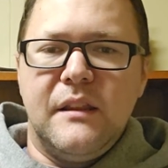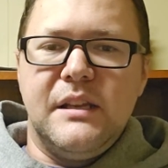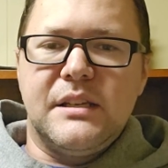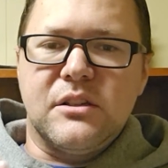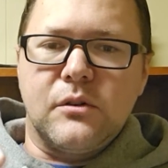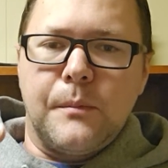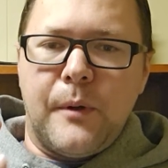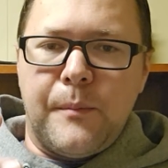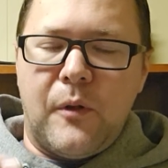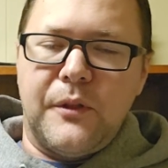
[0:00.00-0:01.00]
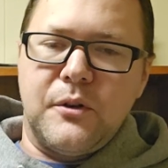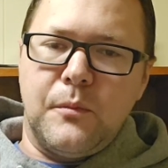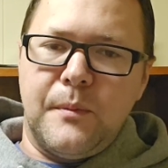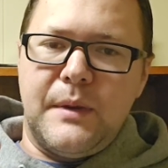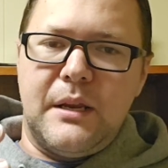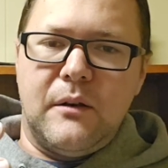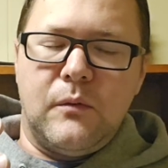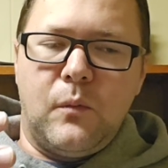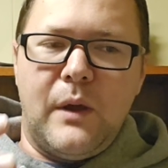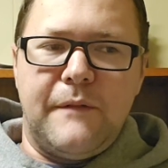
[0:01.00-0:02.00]
these slurp up all the
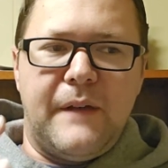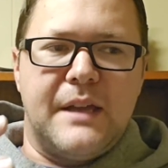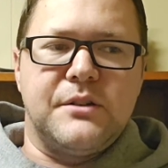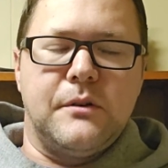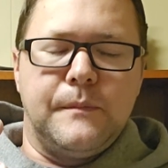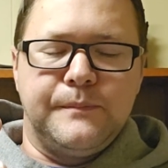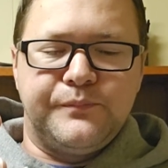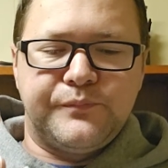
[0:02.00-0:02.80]
dopamine way faster.